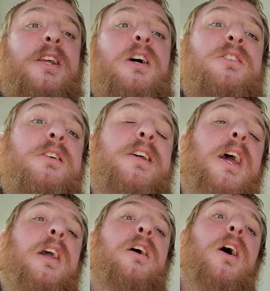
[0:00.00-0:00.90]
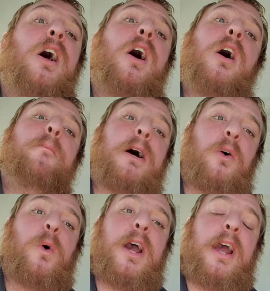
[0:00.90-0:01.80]
down and says, hey, by
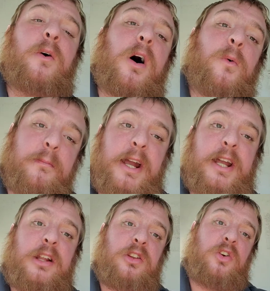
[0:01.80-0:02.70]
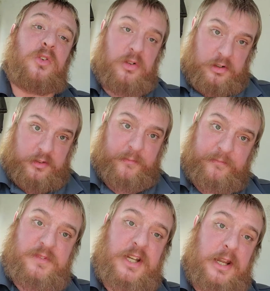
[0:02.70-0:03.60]
the way, we're making a new
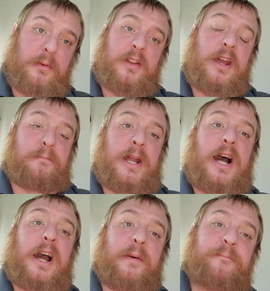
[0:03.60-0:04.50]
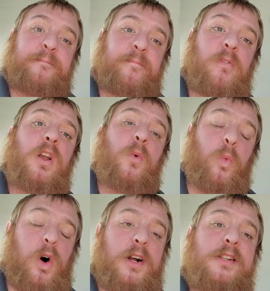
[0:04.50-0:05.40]
team of the FBI.
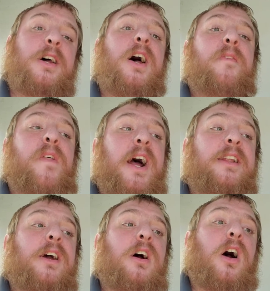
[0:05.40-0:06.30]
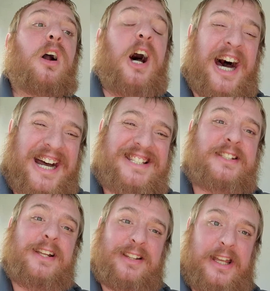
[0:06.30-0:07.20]
One that
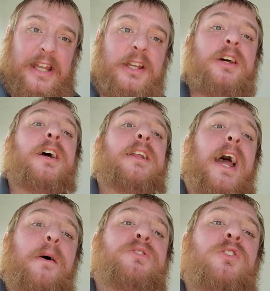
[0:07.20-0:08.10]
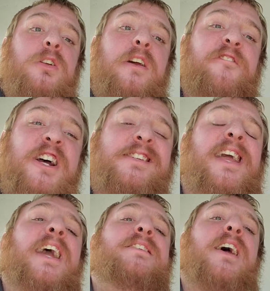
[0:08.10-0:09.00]
constantly and absolutely
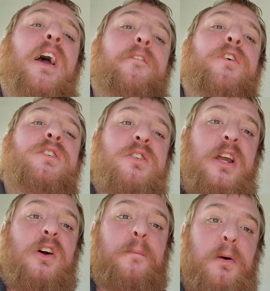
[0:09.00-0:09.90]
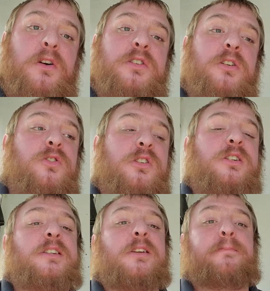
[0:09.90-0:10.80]
investigates every single person who
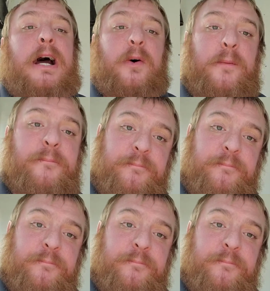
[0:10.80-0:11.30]
sits in power.